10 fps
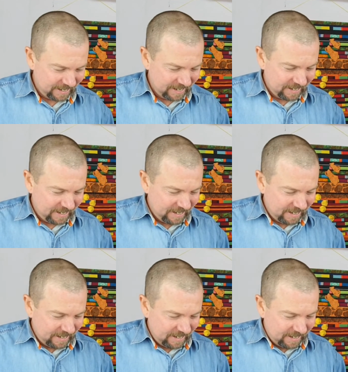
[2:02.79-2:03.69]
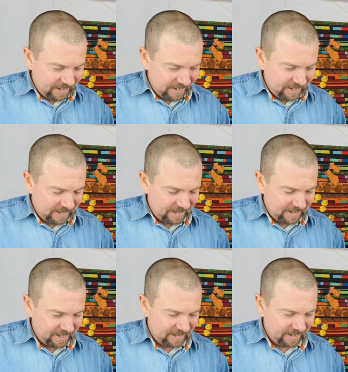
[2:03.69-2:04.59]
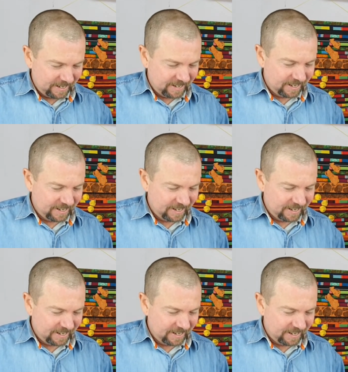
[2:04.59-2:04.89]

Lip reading: Nobody speaks.